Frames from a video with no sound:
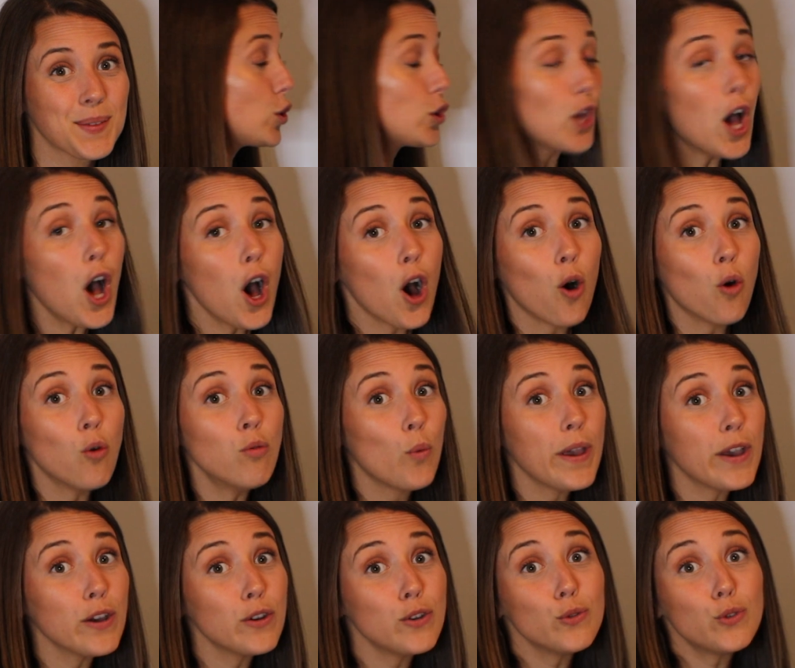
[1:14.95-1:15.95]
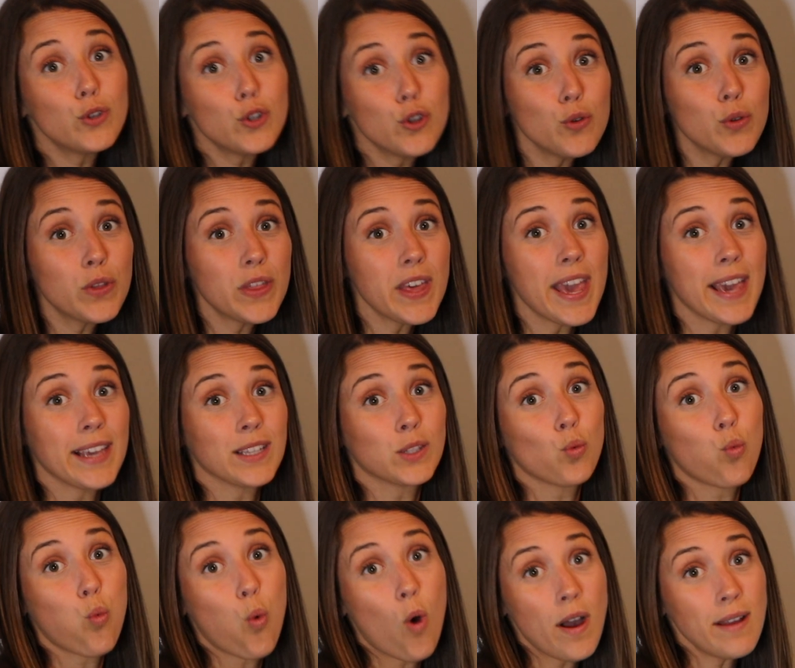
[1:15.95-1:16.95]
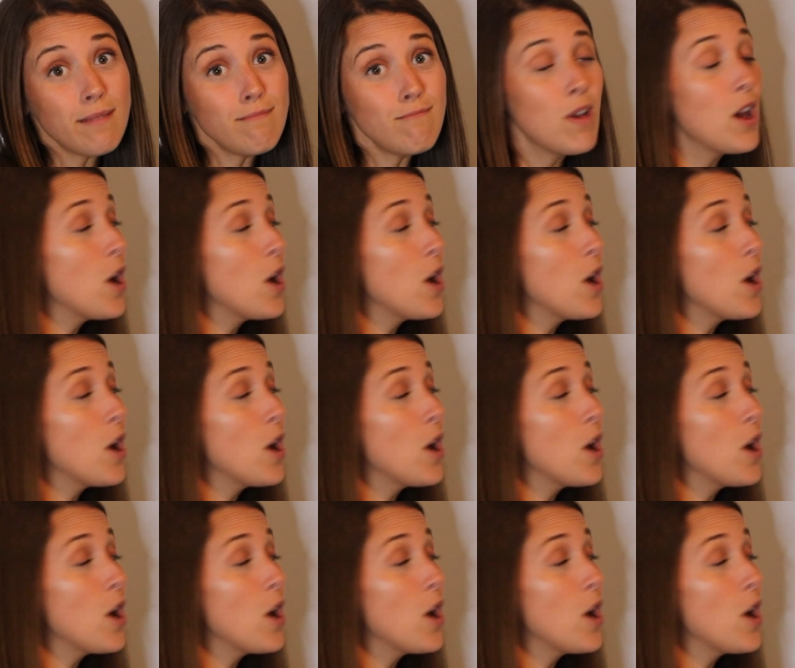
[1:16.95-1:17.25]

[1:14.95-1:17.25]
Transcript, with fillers: So we could do two things. One,